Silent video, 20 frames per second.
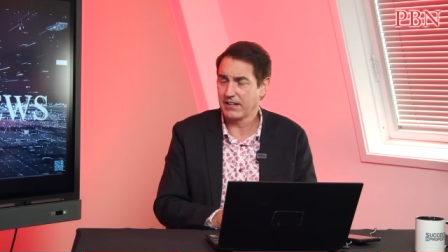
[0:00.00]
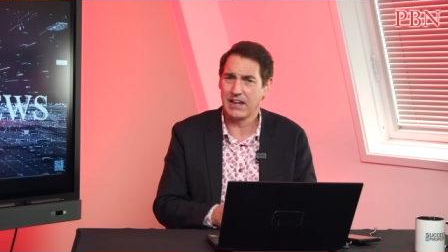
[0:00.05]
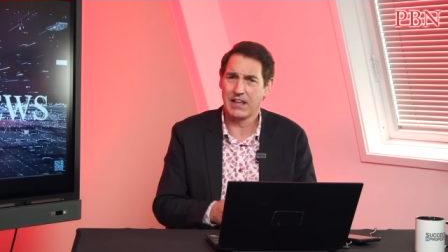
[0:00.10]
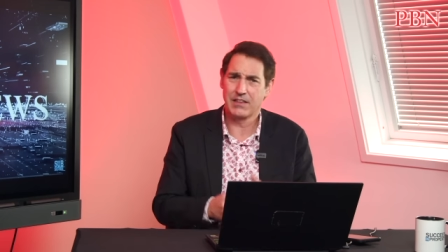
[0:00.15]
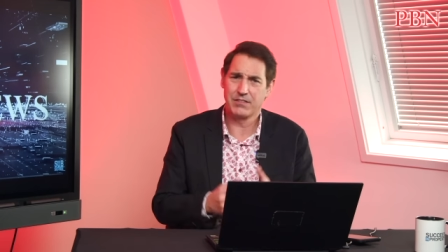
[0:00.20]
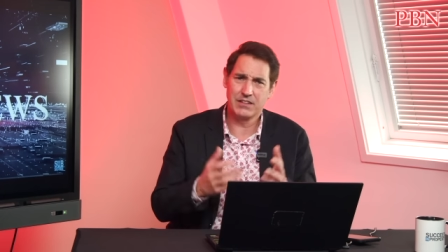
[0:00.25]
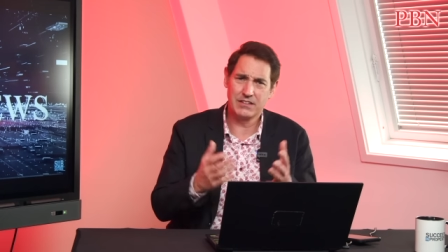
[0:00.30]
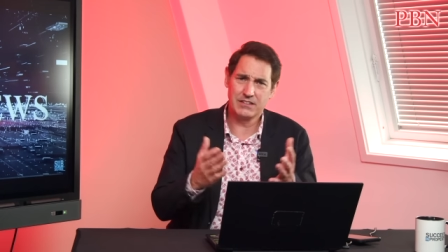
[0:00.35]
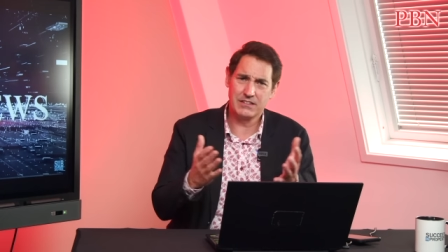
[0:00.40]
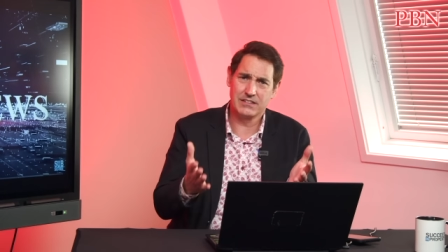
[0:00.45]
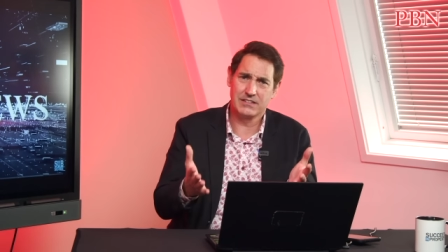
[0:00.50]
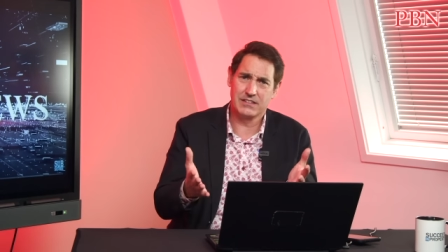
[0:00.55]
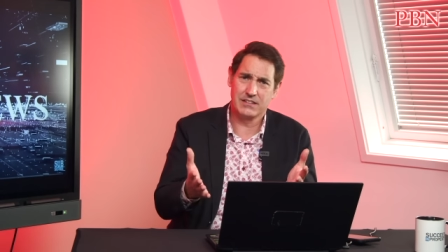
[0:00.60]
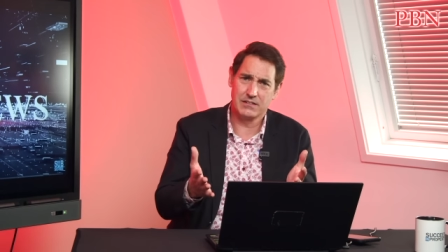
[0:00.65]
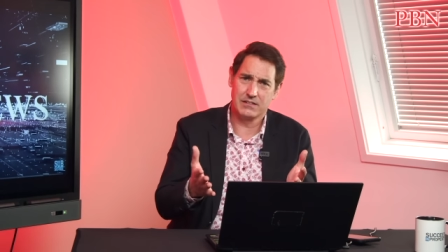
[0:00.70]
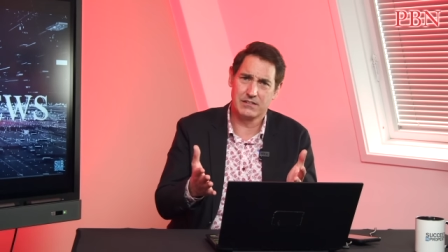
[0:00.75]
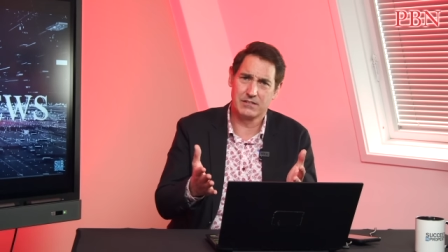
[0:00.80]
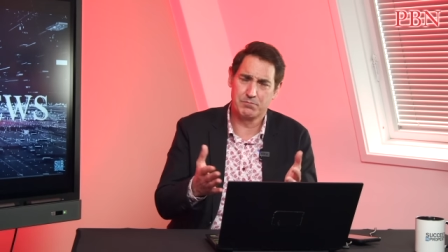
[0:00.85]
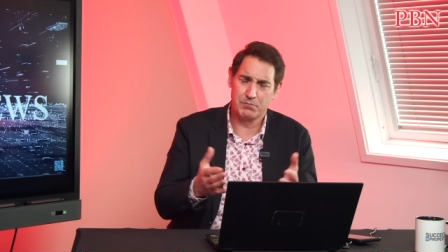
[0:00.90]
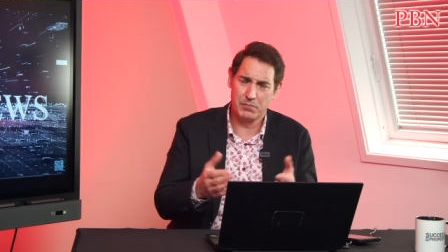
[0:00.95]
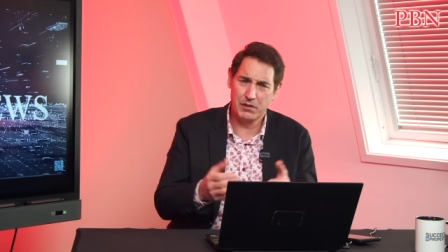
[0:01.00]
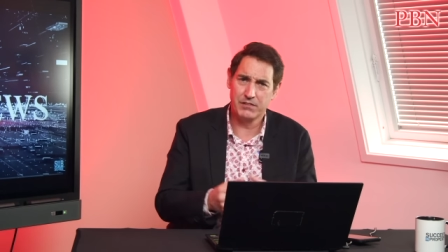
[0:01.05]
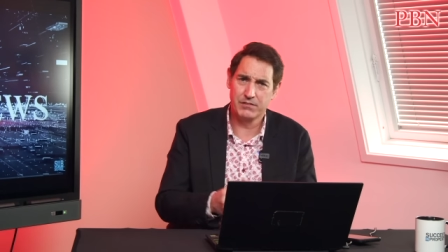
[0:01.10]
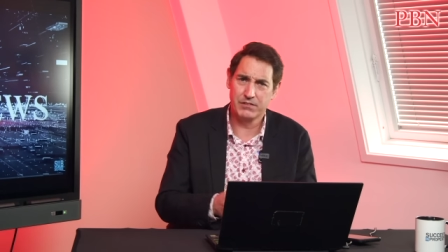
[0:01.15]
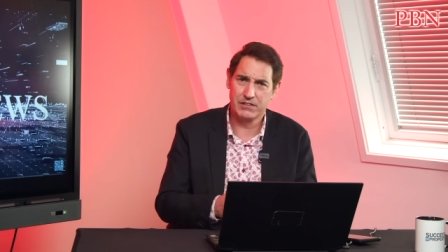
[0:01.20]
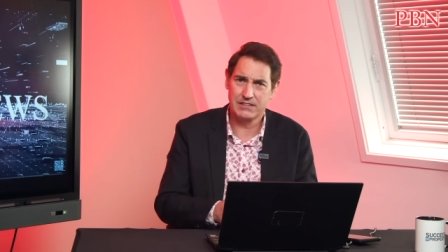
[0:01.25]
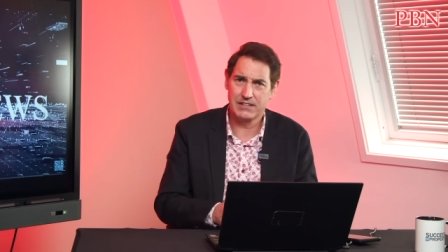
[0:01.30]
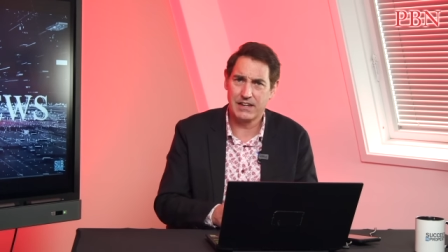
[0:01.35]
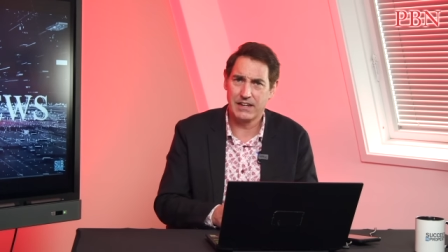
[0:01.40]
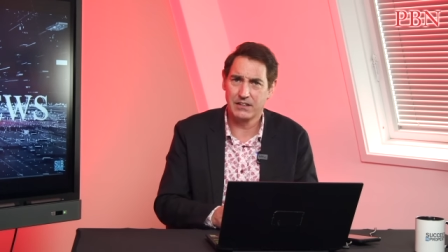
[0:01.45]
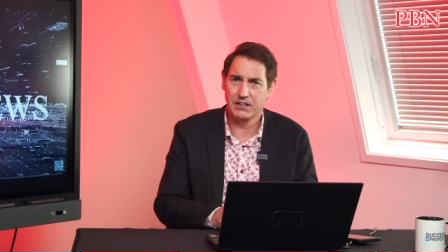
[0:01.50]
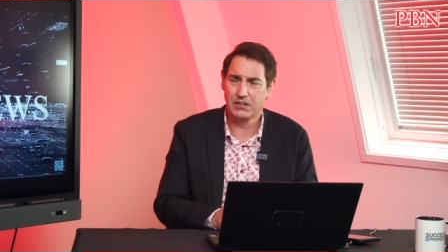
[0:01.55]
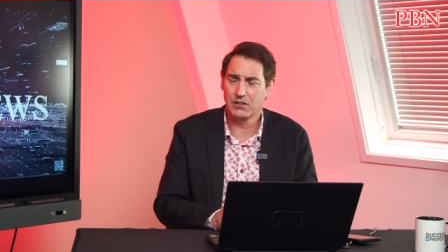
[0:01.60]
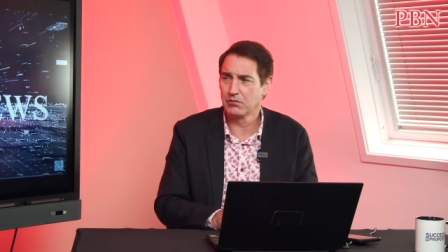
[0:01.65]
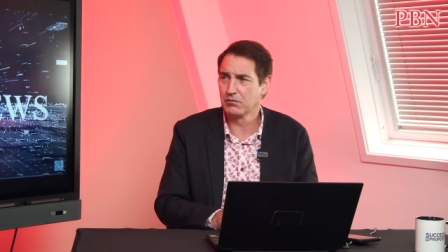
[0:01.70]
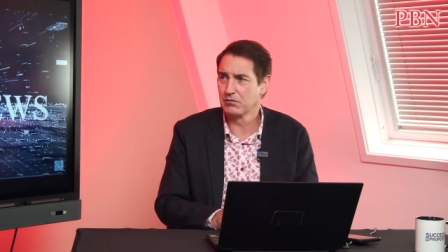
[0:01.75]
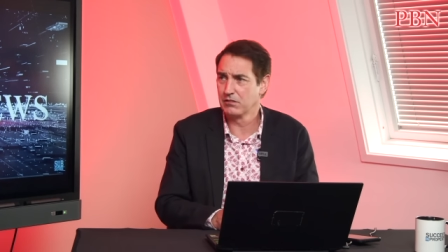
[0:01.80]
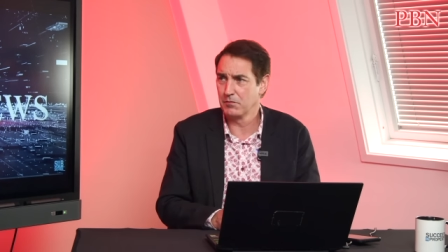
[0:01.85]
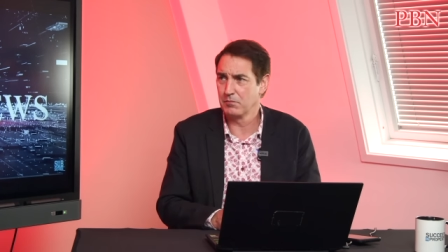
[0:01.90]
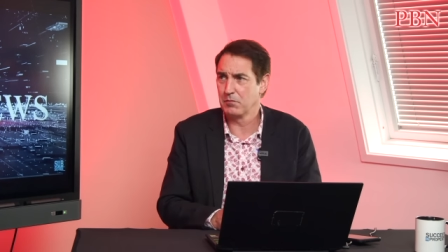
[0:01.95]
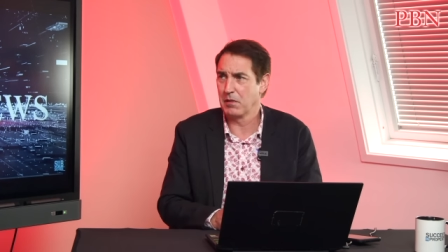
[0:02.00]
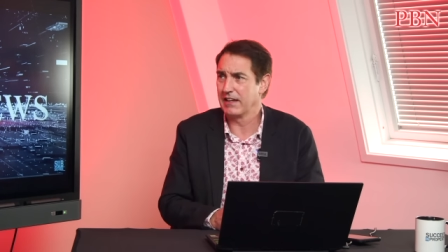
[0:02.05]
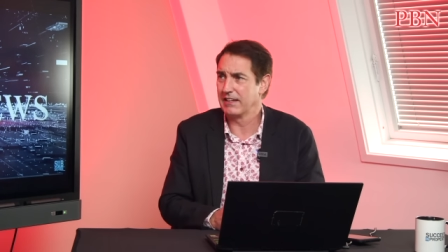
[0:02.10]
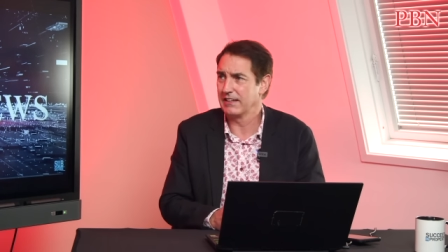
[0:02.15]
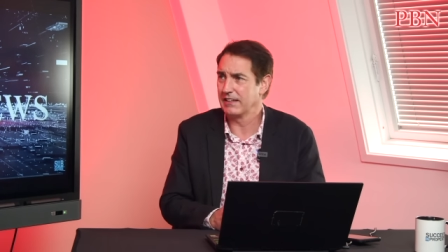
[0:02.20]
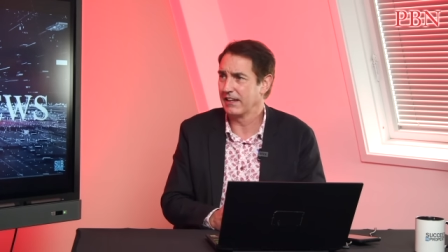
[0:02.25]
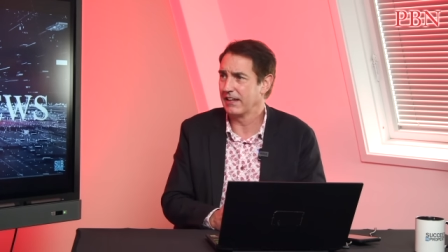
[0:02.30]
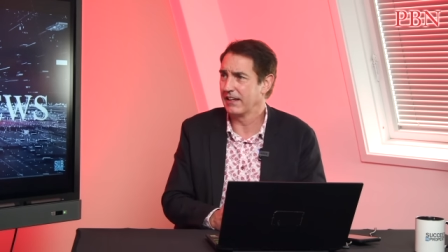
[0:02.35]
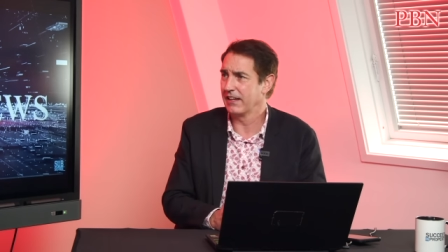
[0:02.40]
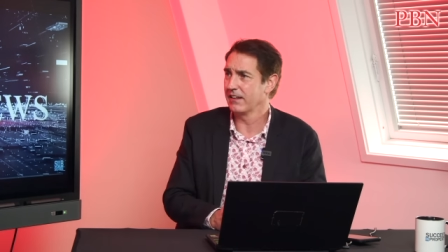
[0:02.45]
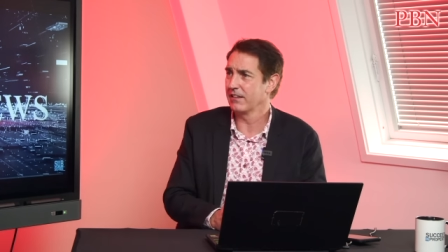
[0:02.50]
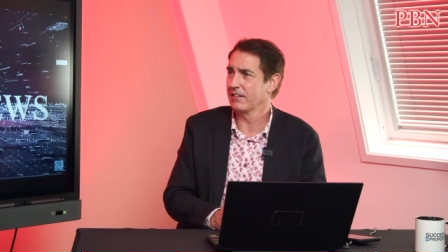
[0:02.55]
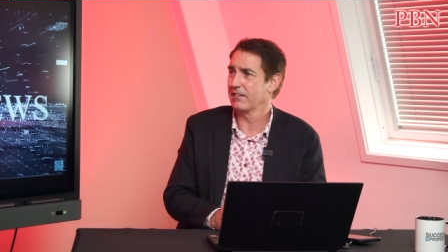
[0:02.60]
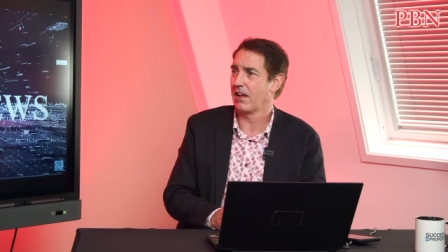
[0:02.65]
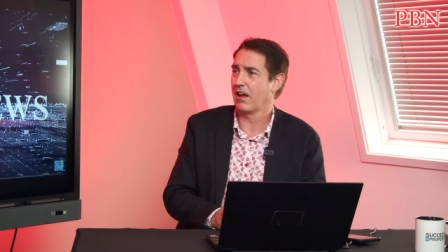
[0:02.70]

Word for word: Now, this is a bit of a technical debate here.